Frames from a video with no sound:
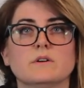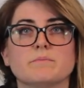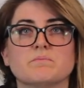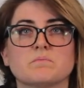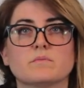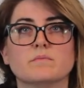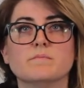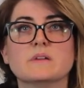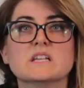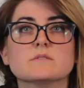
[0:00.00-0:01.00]
I
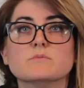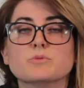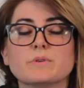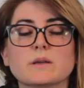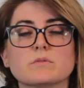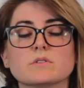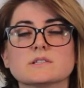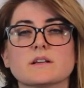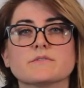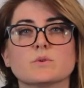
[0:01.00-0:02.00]
meet some new people and
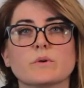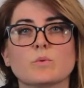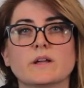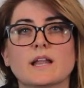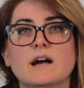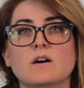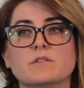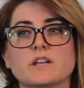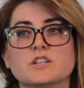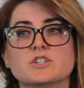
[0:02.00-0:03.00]
stuff. So we went
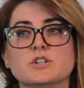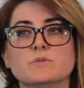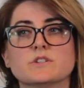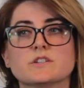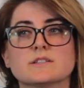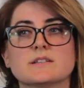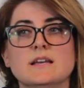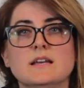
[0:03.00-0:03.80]
out, and she was just,